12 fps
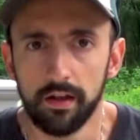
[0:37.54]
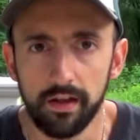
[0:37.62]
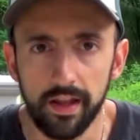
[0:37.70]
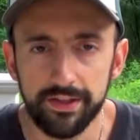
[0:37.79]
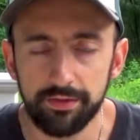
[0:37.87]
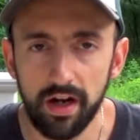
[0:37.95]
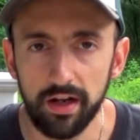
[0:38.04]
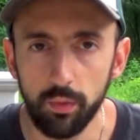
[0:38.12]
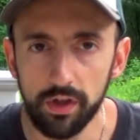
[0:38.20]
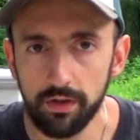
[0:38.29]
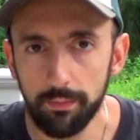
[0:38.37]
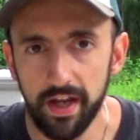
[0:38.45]
That's right,
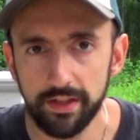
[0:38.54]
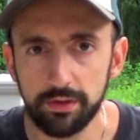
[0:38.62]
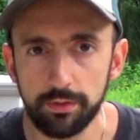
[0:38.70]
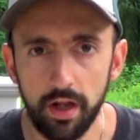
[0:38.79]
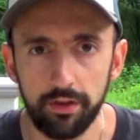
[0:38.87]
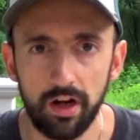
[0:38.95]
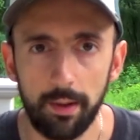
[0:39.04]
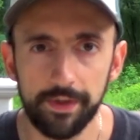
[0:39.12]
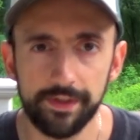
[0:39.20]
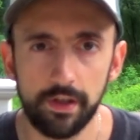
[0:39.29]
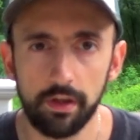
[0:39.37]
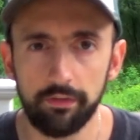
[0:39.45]
welcome back to another
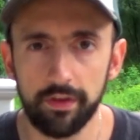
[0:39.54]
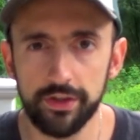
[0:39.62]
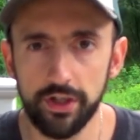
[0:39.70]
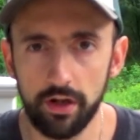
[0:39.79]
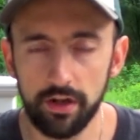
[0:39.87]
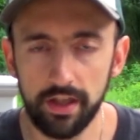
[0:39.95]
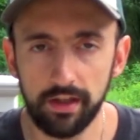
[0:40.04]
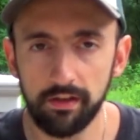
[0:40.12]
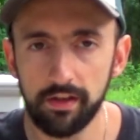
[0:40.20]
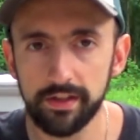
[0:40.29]
episode of The Journey.